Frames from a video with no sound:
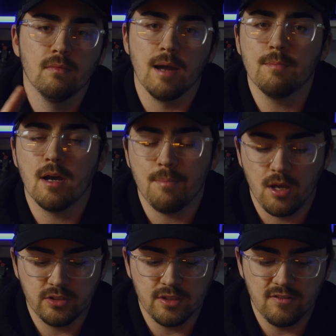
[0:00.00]
I'm not
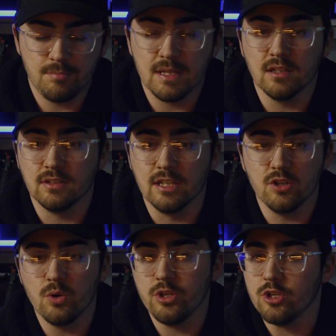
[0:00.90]
positive because I
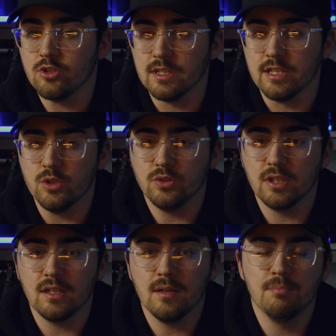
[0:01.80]
don't usually use it,